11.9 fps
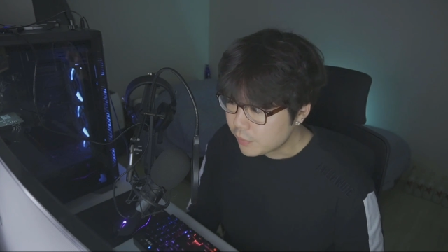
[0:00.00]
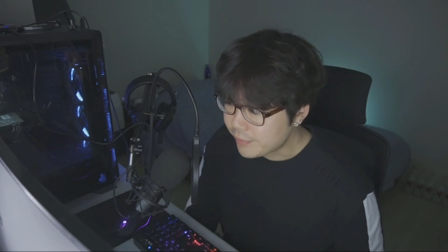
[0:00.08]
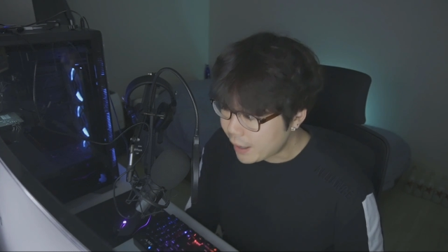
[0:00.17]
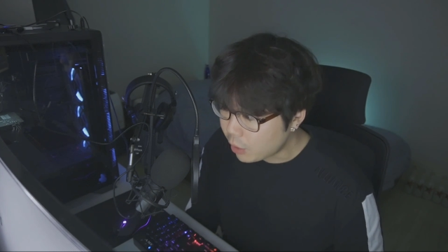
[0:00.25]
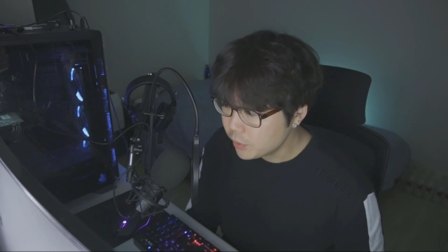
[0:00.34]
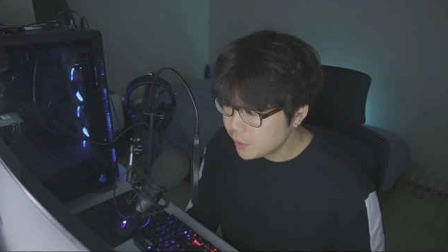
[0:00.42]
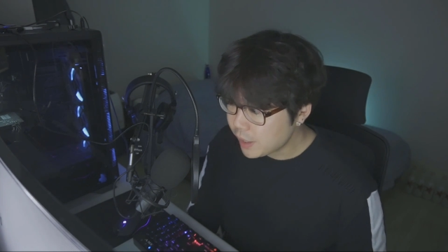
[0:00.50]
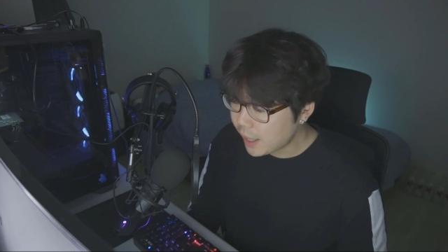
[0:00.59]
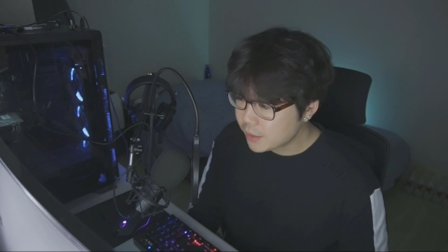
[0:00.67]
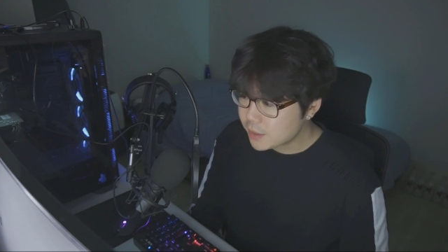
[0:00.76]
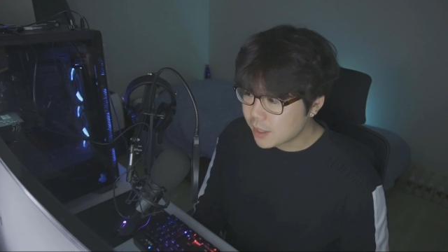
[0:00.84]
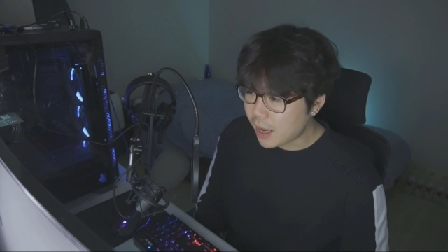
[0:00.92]
Not only
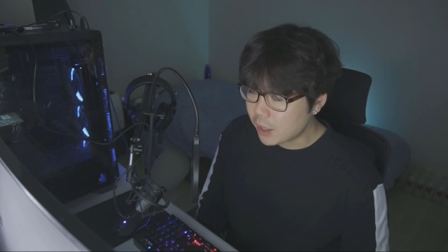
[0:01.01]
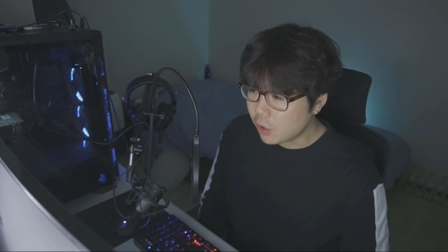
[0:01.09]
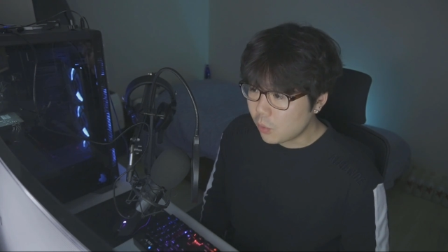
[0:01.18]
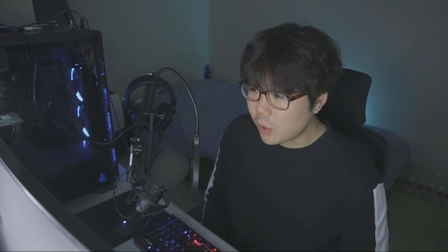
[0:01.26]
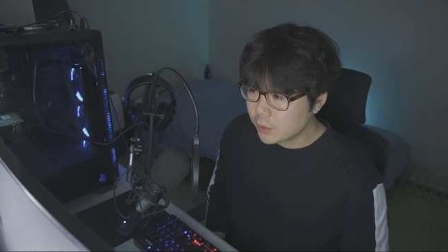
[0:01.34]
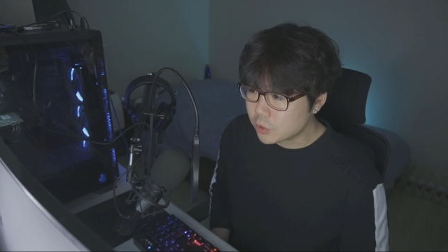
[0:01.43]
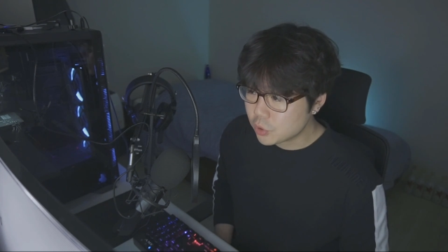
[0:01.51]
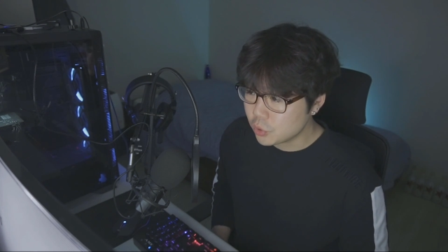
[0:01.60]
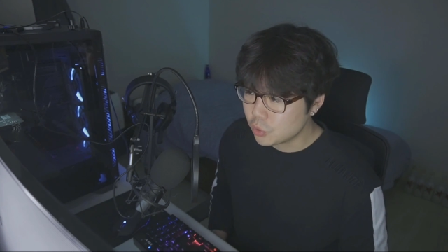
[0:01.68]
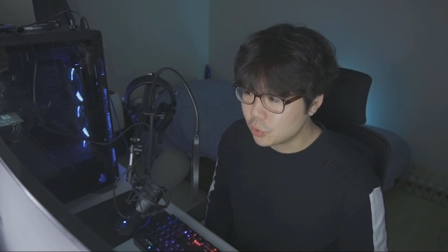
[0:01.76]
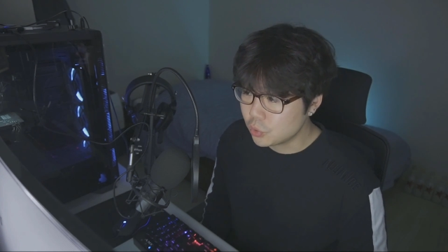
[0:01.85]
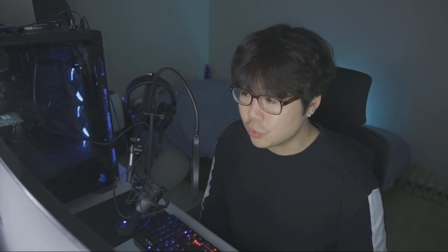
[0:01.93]
that, I don't want
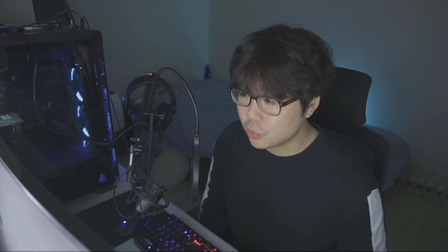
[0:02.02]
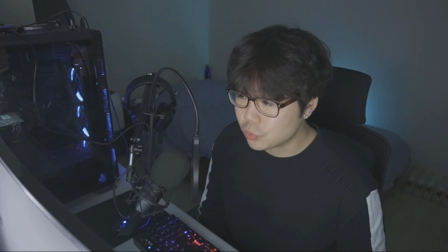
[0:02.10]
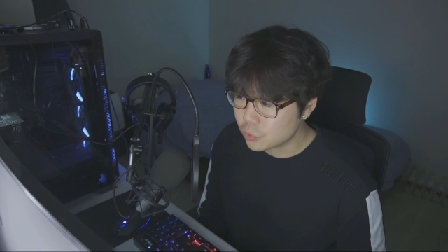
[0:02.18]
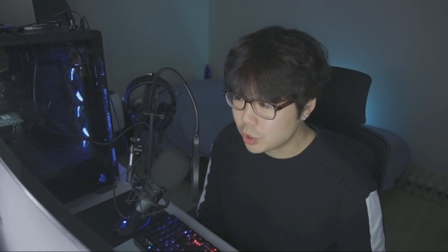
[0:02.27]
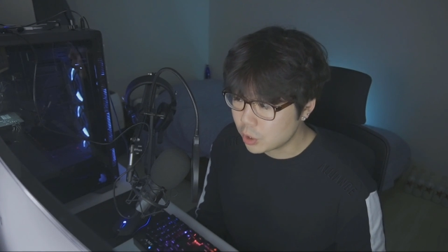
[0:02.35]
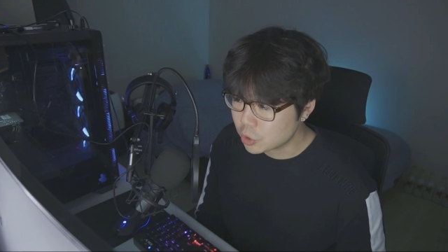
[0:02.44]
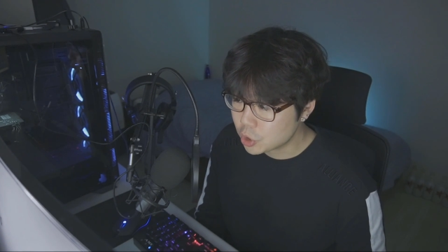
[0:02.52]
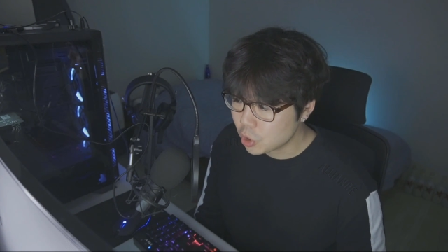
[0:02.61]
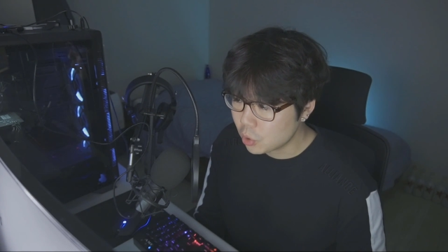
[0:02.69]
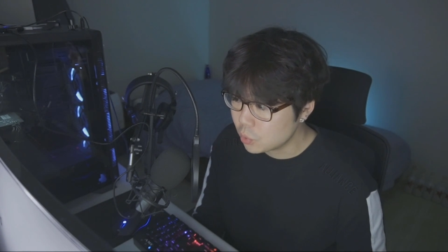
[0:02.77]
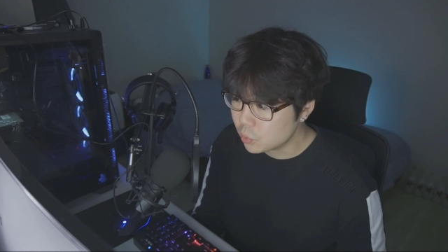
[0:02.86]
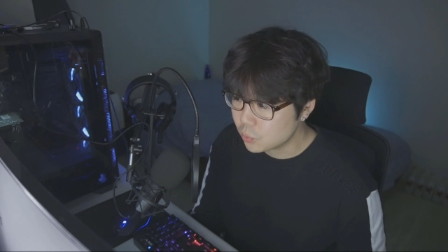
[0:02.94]
to, you know,
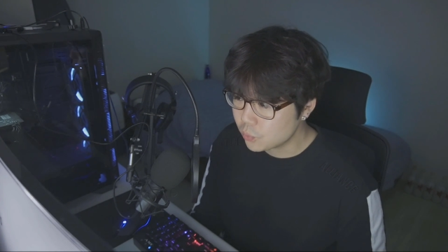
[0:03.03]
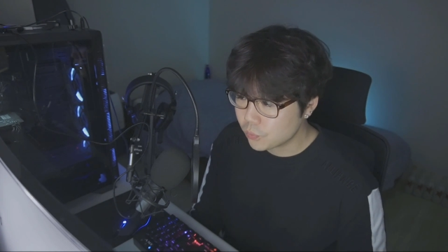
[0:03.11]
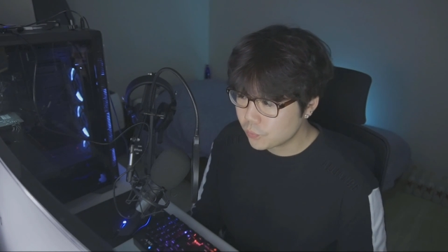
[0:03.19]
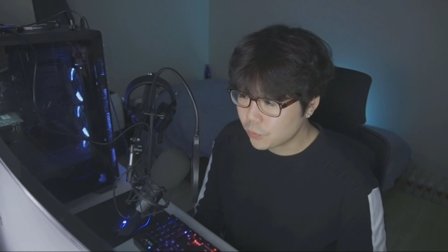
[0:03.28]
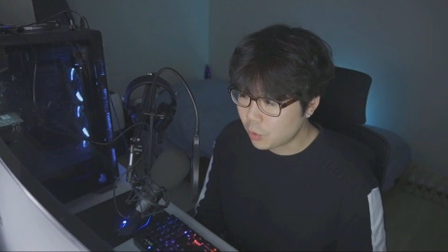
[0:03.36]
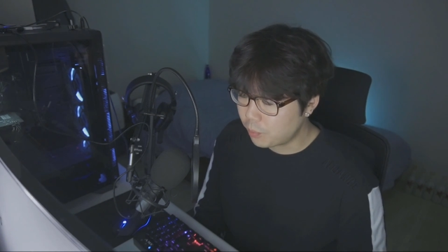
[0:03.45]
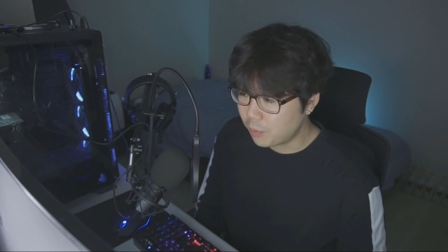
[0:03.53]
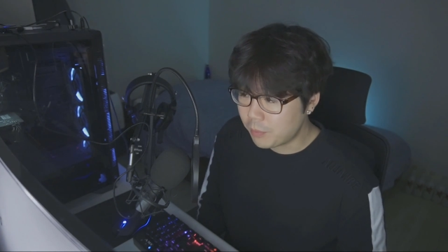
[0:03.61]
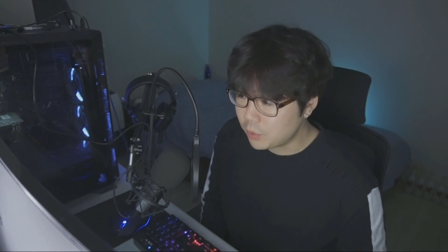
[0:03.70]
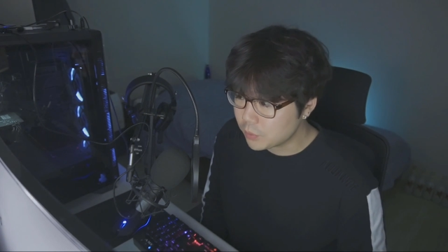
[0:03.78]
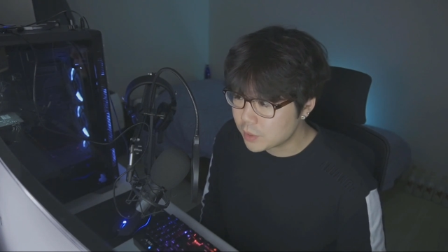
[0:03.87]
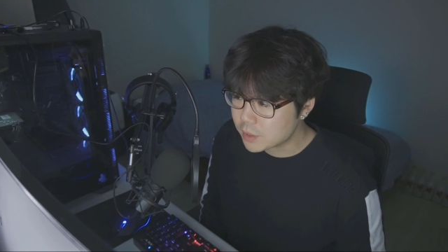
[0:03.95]
show or
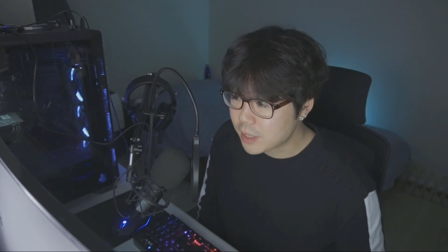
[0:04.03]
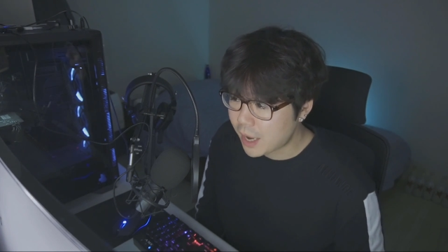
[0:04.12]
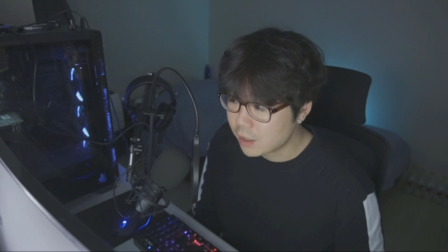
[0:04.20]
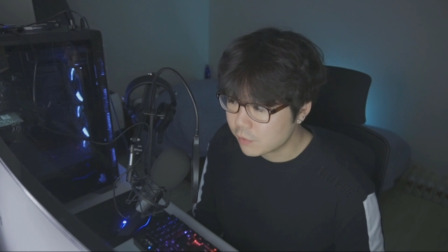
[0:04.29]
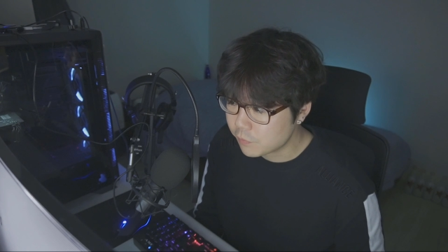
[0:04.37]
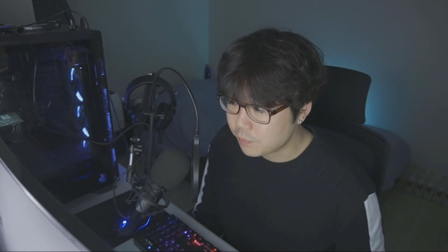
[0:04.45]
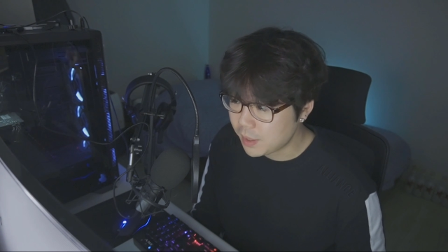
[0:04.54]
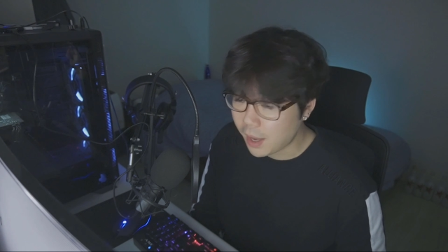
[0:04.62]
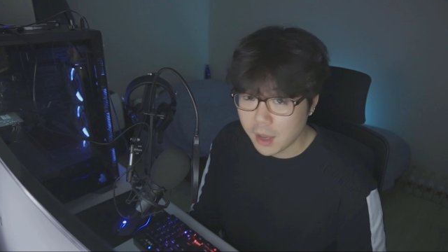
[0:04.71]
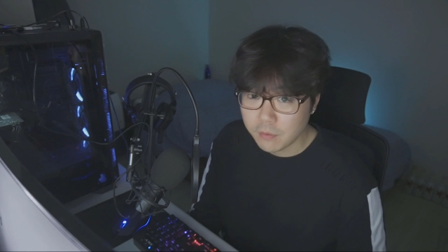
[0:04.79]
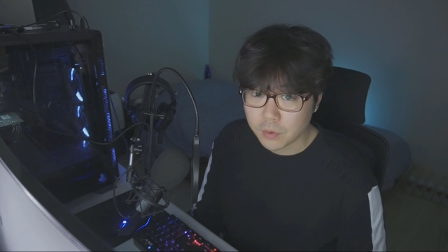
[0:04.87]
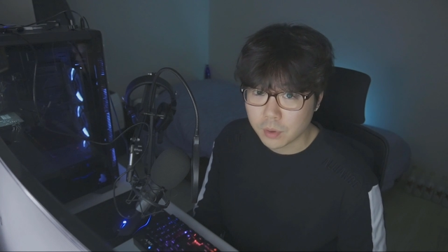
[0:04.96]
promote this kind of
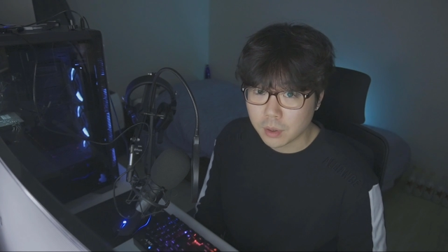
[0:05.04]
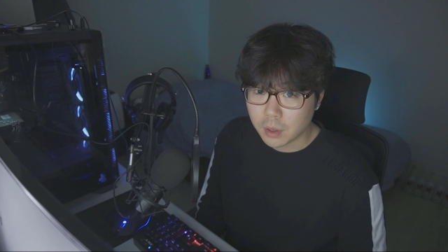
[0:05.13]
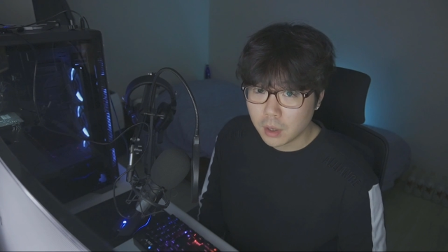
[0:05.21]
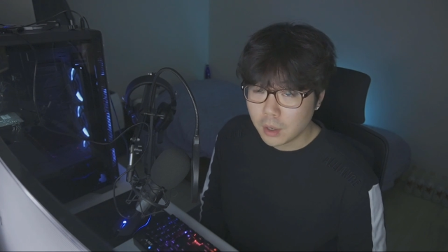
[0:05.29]
behavior